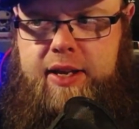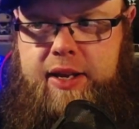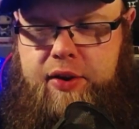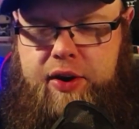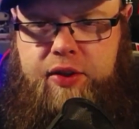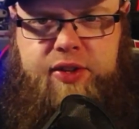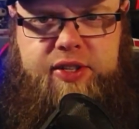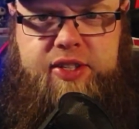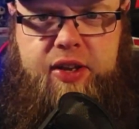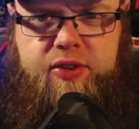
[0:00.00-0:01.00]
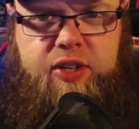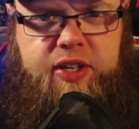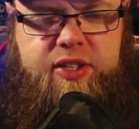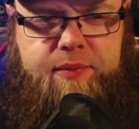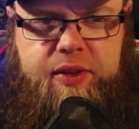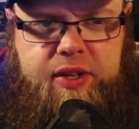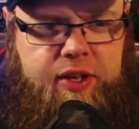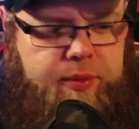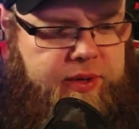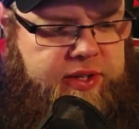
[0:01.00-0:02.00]
Now I know this sounds like something that
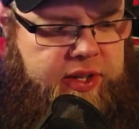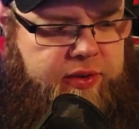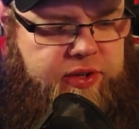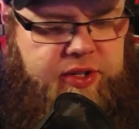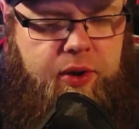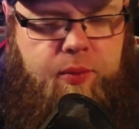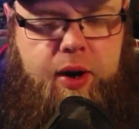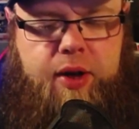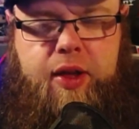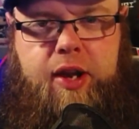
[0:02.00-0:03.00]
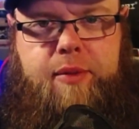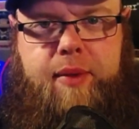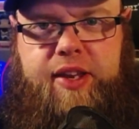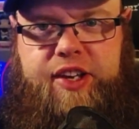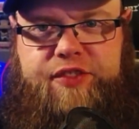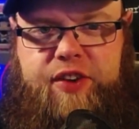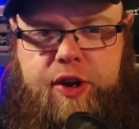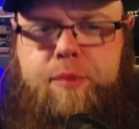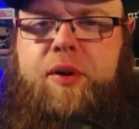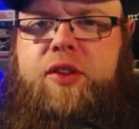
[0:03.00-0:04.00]
you would sit there and just go, why the hell are you making this
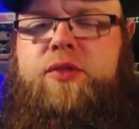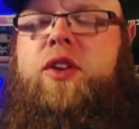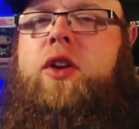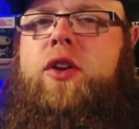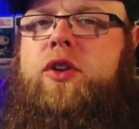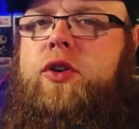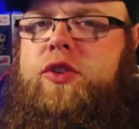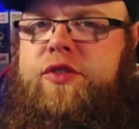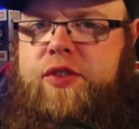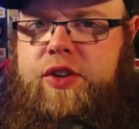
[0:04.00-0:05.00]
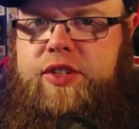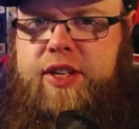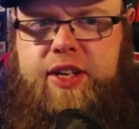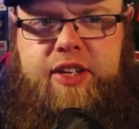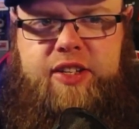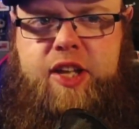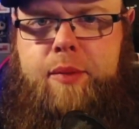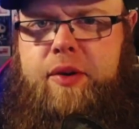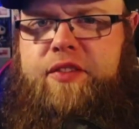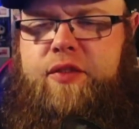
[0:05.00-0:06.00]
video? But there is a lot of controversy and there's a
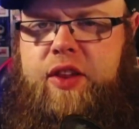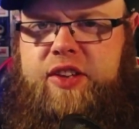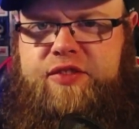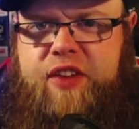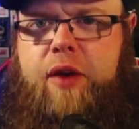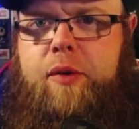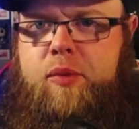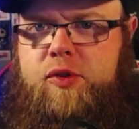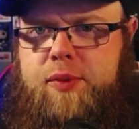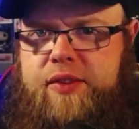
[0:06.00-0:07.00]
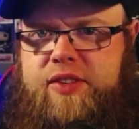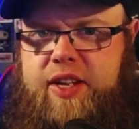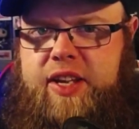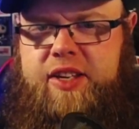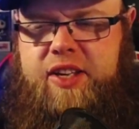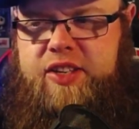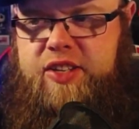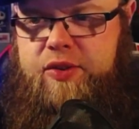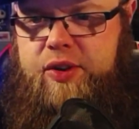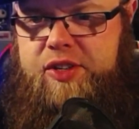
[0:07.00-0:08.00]
couple of variables we have to take into
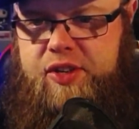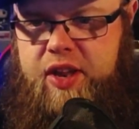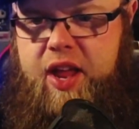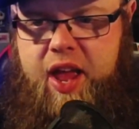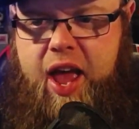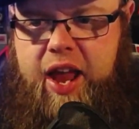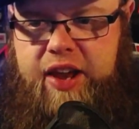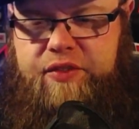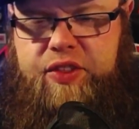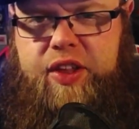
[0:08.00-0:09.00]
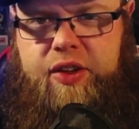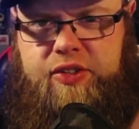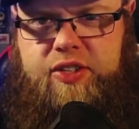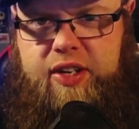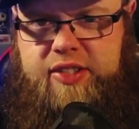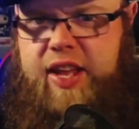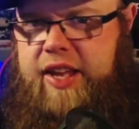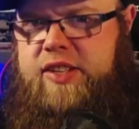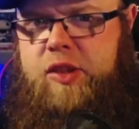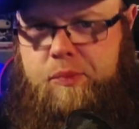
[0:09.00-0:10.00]
consideration and everything else. So let's get
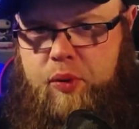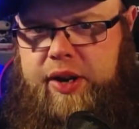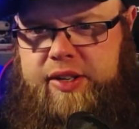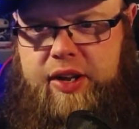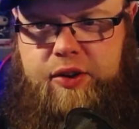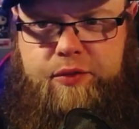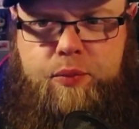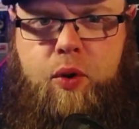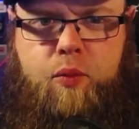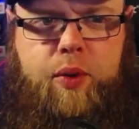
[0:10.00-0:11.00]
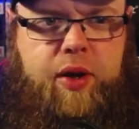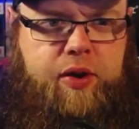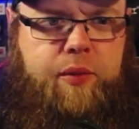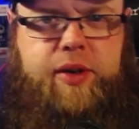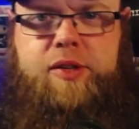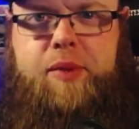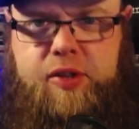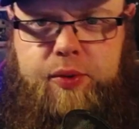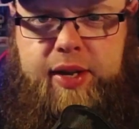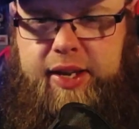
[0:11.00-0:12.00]
into the breakdown of what we are going to be
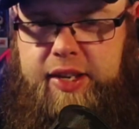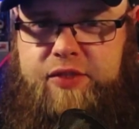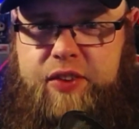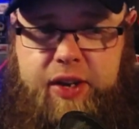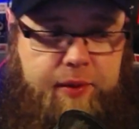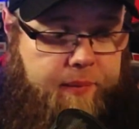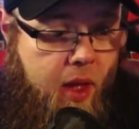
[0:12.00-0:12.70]
doing in this video.